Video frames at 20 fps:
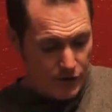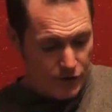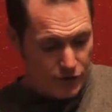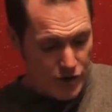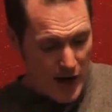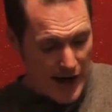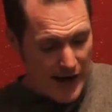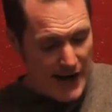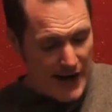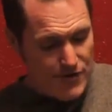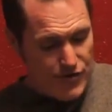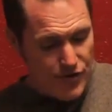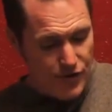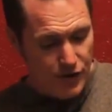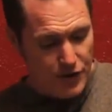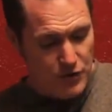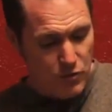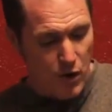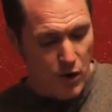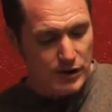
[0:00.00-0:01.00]
John 8
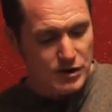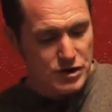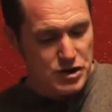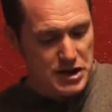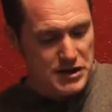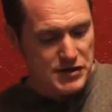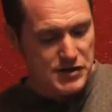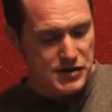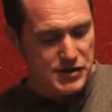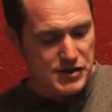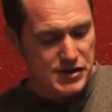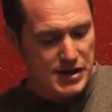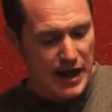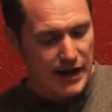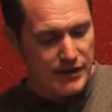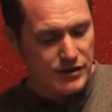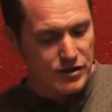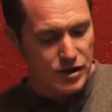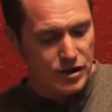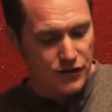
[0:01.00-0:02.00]
31, Jesus
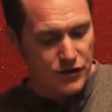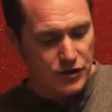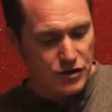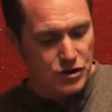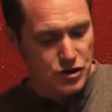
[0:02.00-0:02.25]
said to the